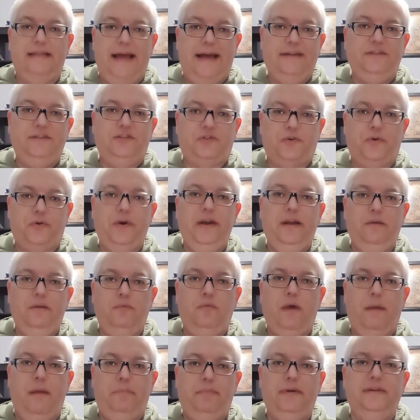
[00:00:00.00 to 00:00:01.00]
that tree
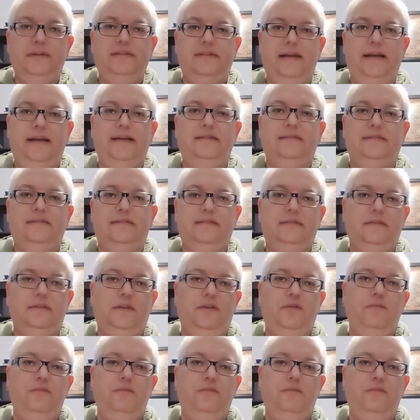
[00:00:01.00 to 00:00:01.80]
represents